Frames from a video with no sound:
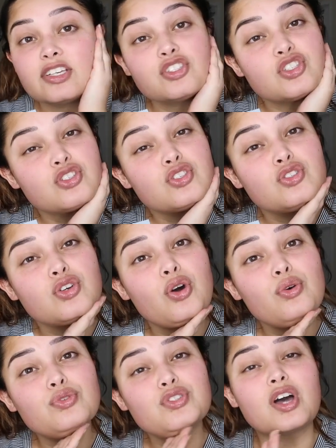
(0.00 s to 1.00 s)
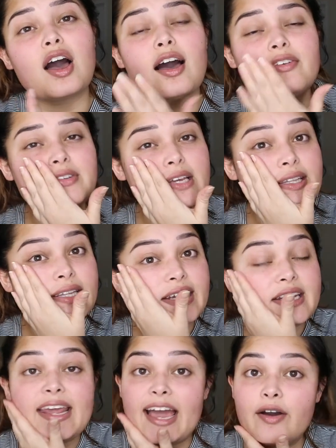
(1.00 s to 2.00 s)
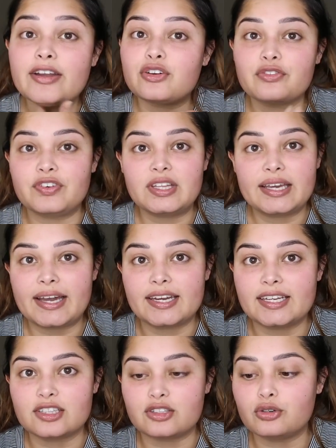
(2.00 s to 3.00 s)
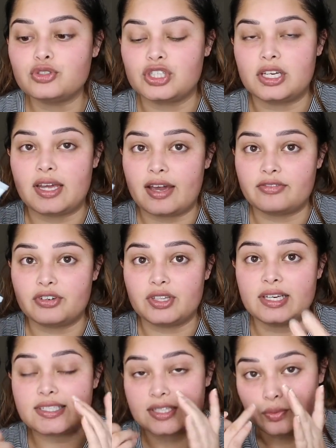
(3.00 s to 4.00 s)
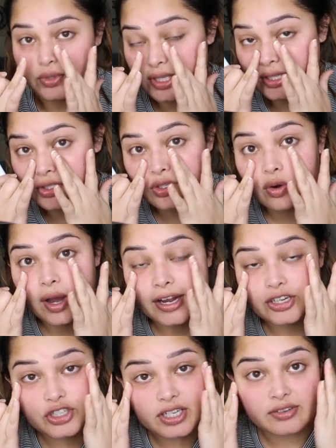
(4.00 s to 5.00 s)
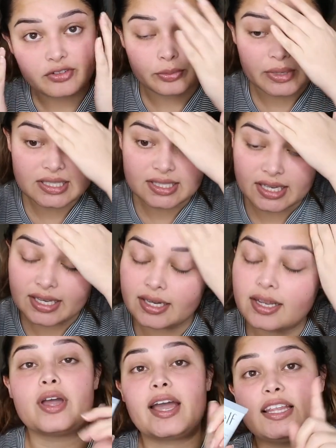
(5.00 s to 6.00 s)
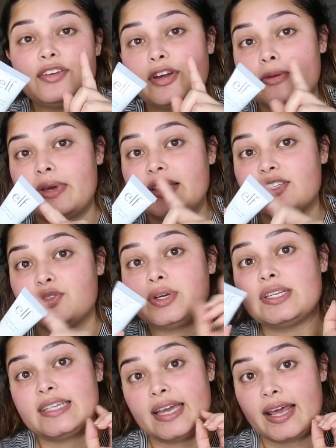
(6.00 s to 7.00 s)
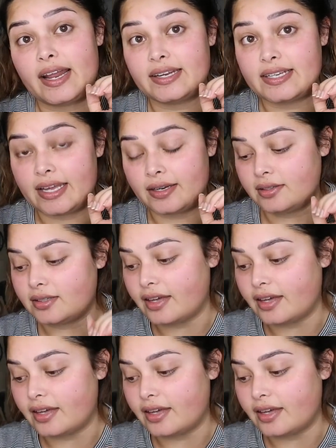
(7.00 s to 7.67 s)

feels just so soft, and like now I don't feel like I need lotion after this. It was like so hydrating for my skin. So I highly recommend this one, 10 out of 10.